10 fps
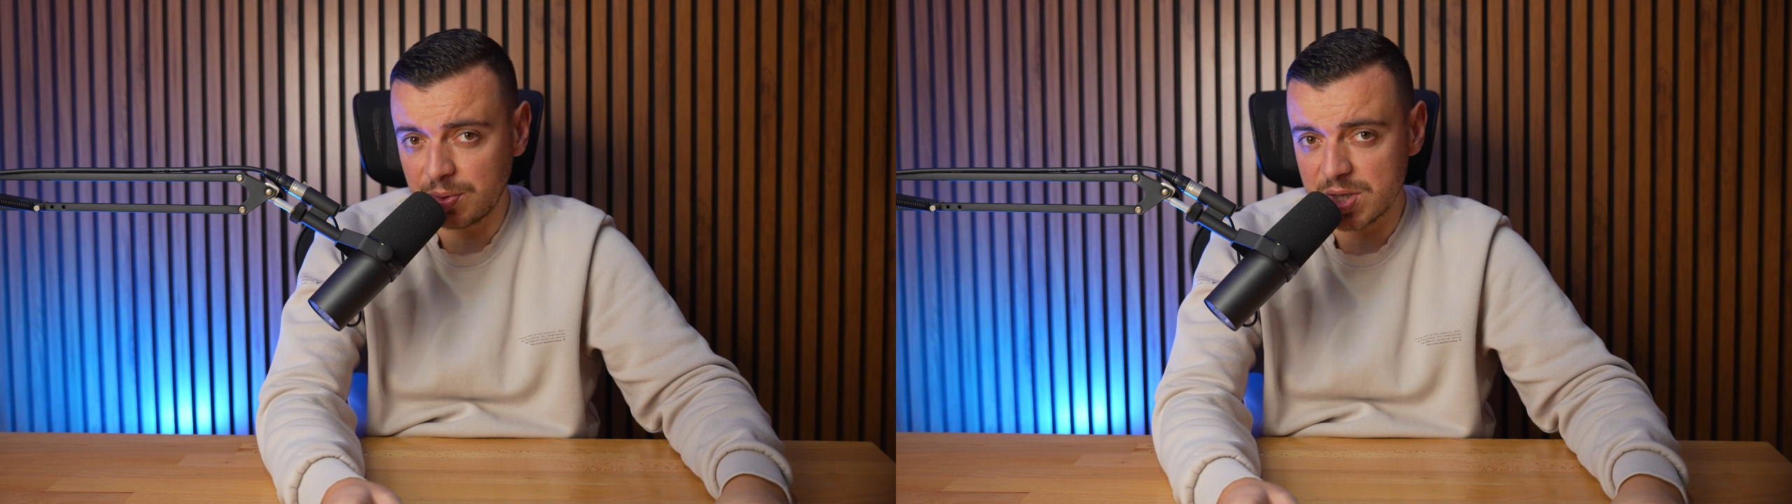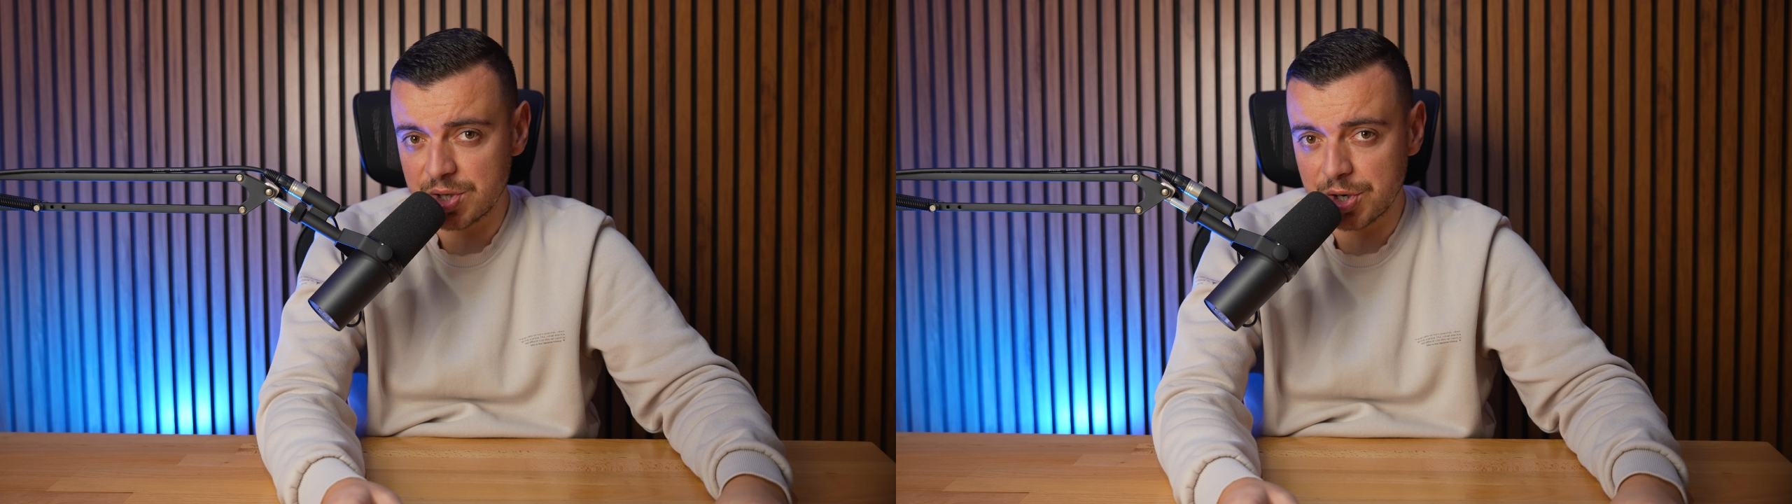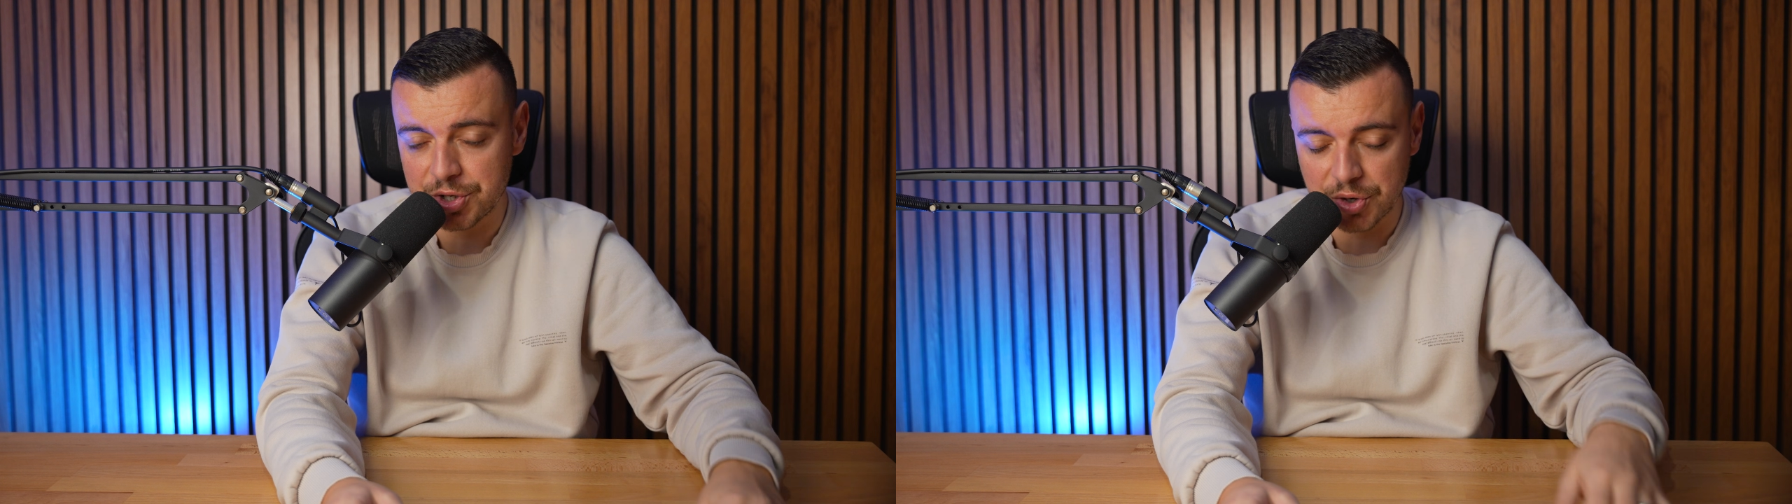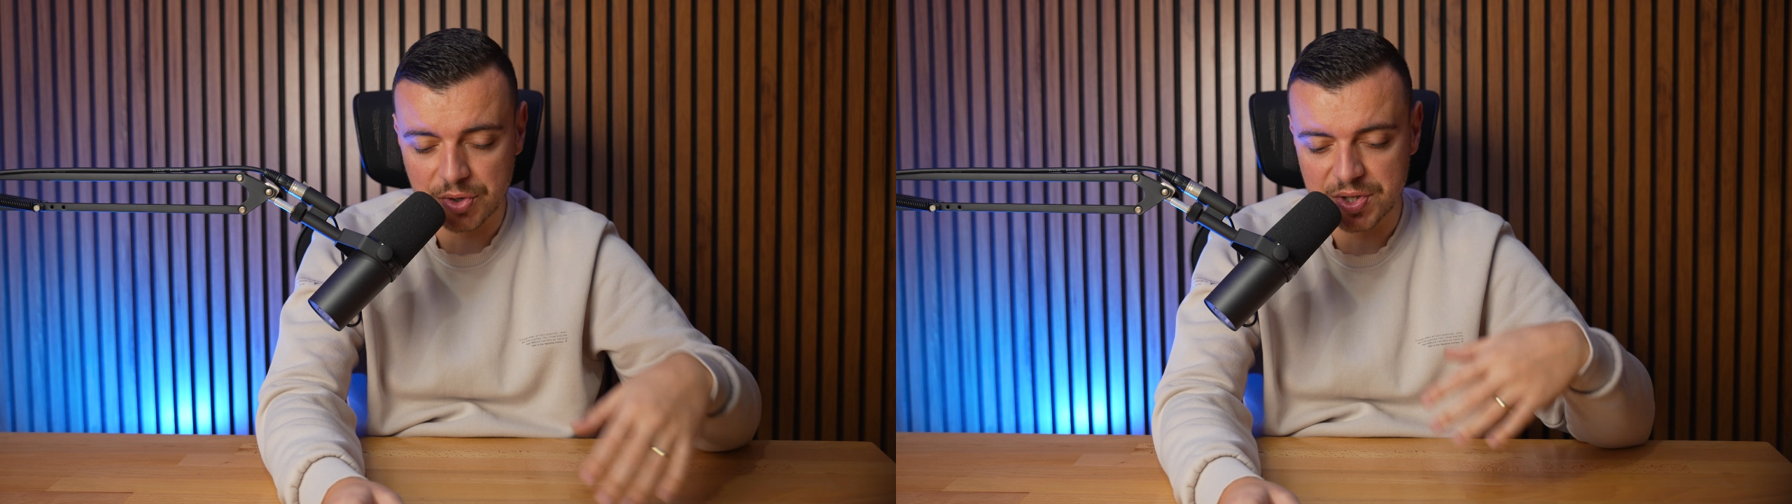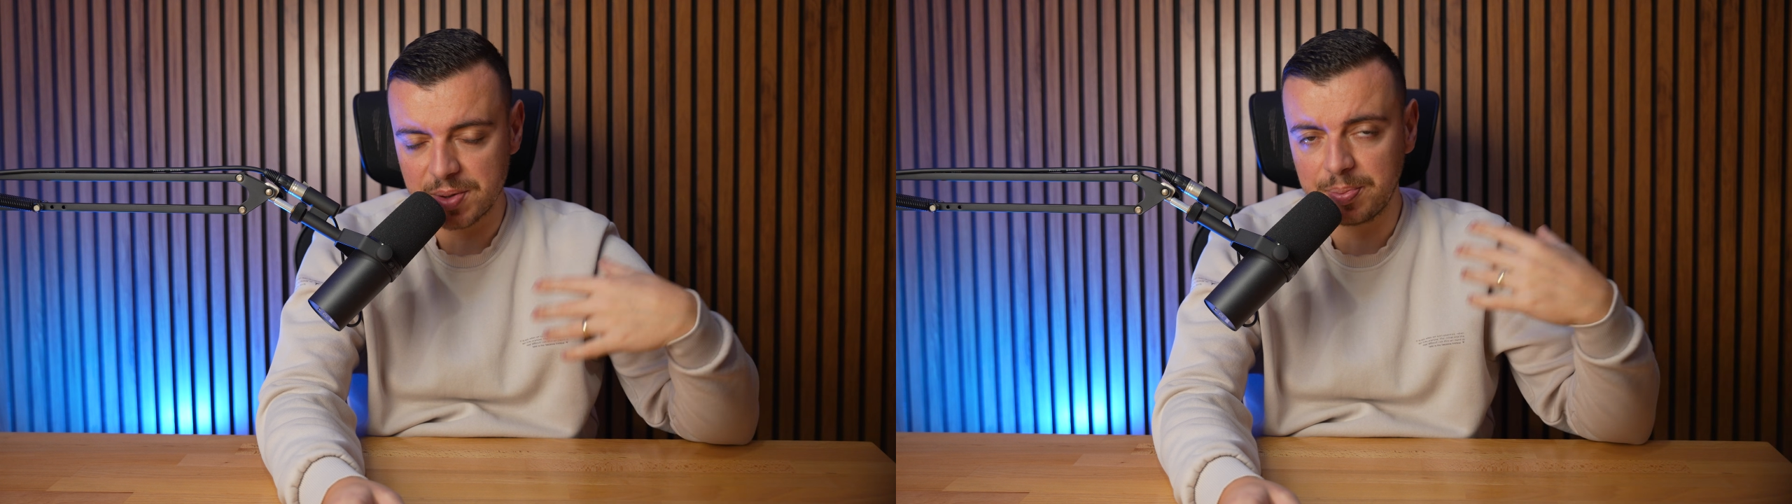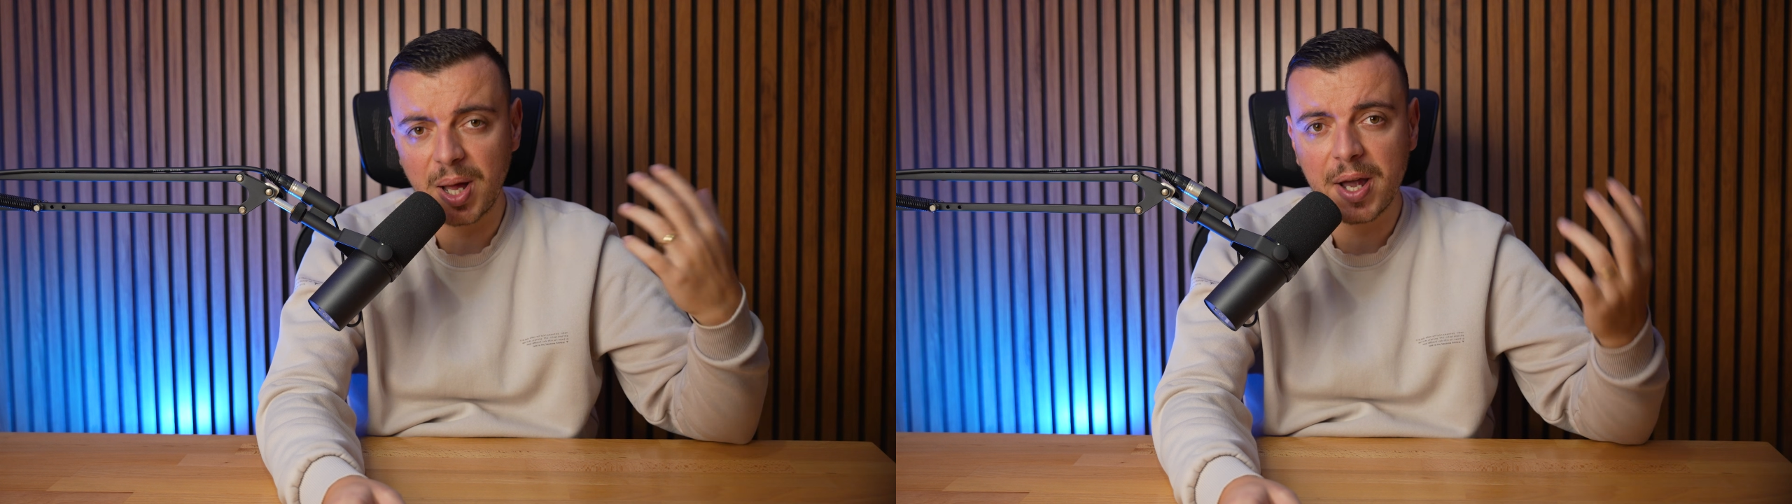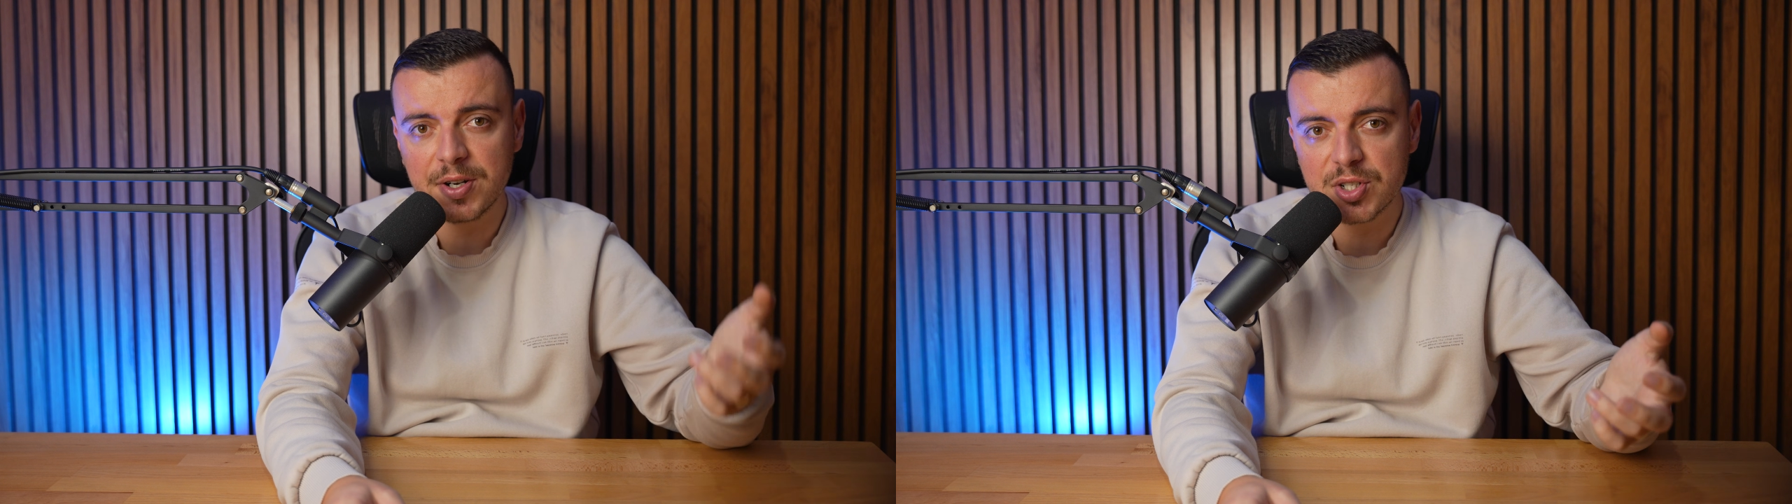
research or supplier